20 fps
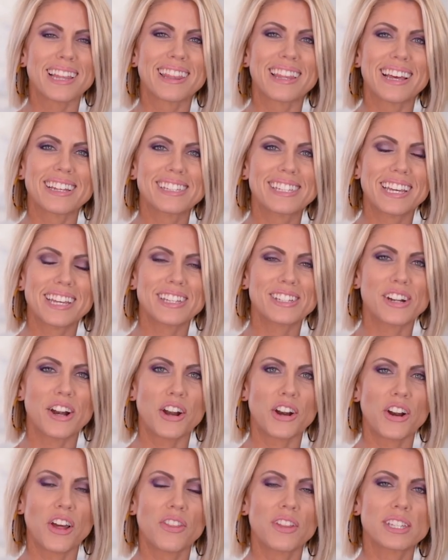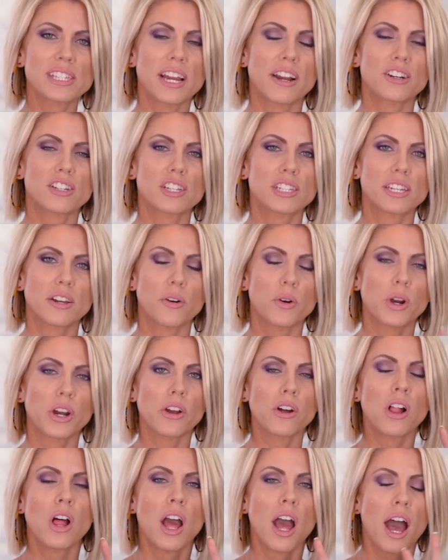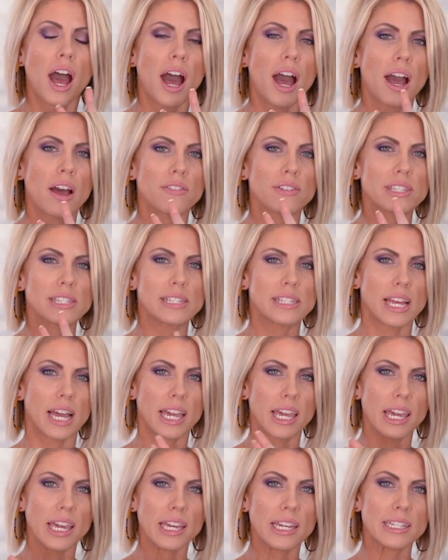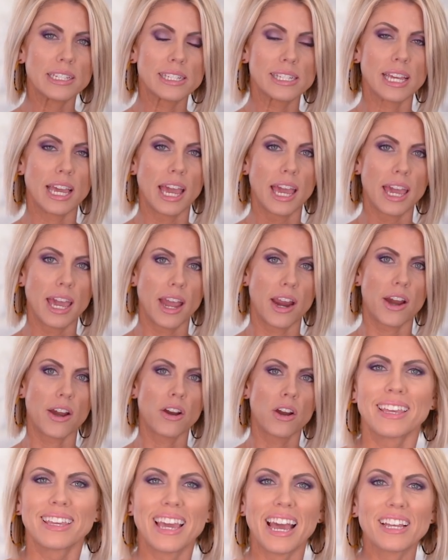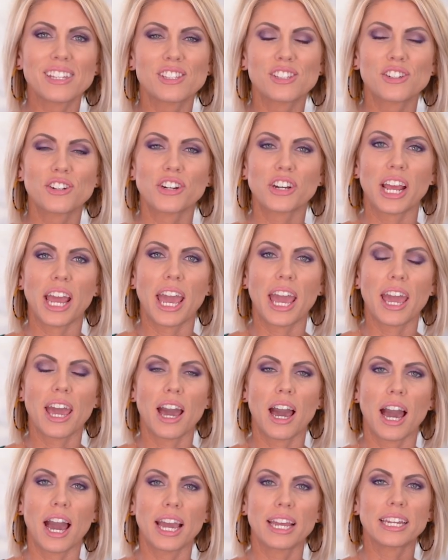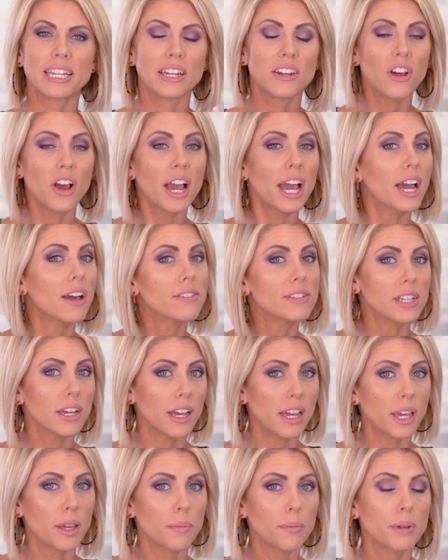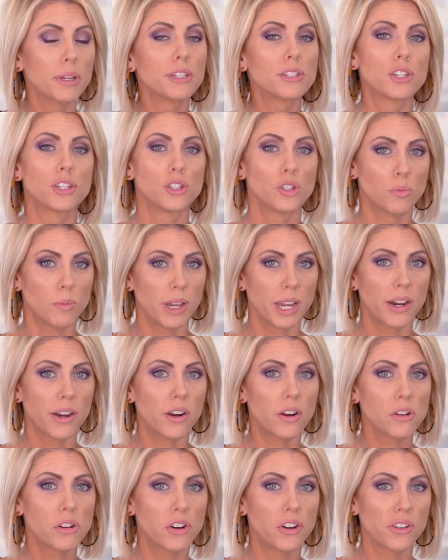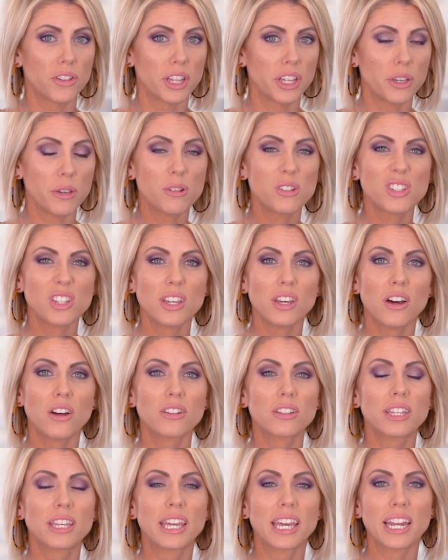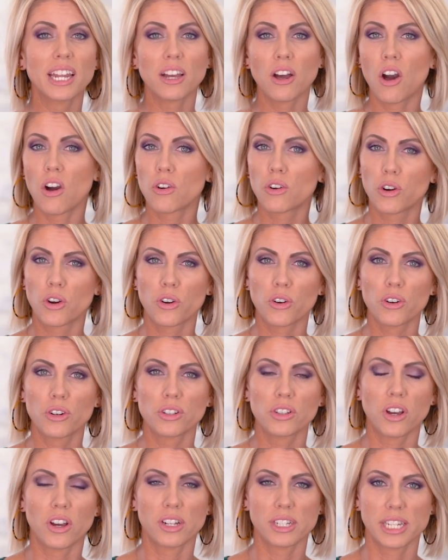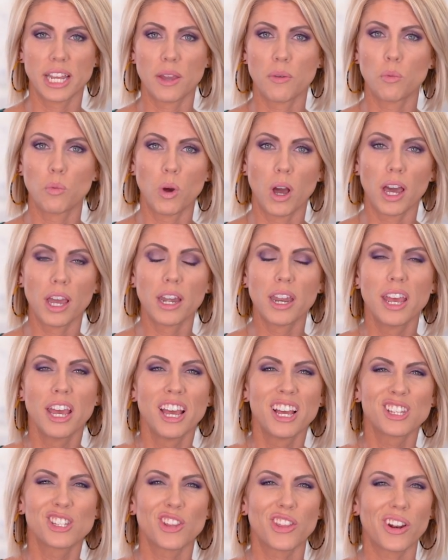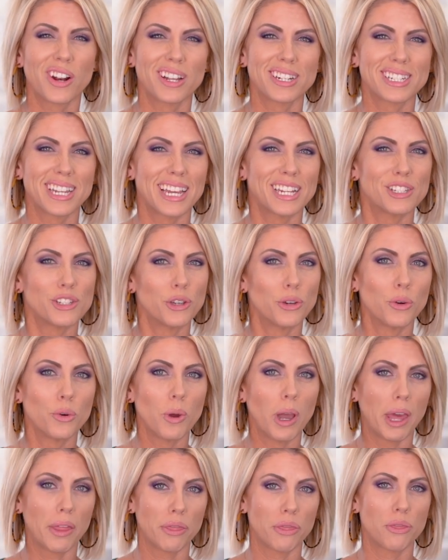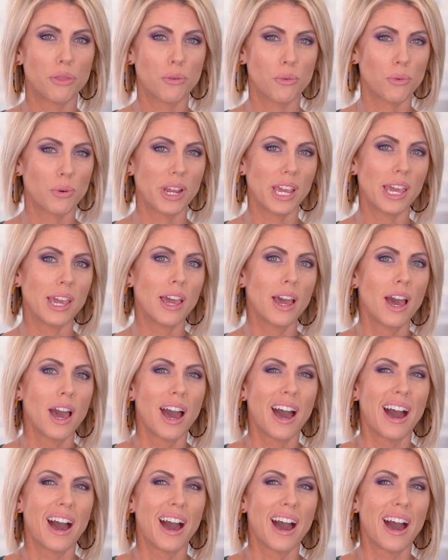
let's get started on this hair tutorial of second day hair. Yesterday, I did not have time to do my hair all curly. Usually I'll get it all curled on day one, so that on day two and three,